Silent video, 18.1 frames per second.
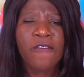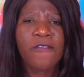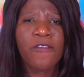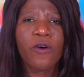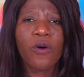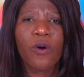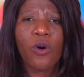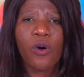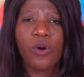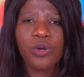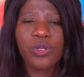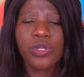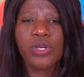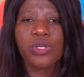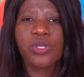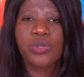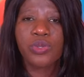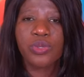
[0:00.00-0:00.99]
for all
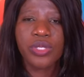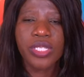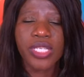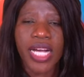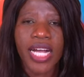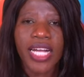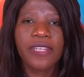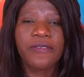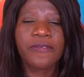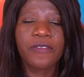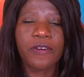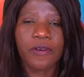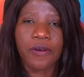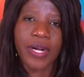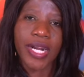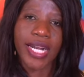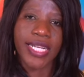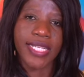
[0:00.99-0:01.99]
those who died for
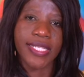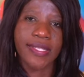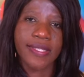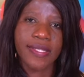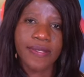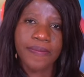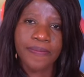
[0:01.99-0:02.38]
Christ.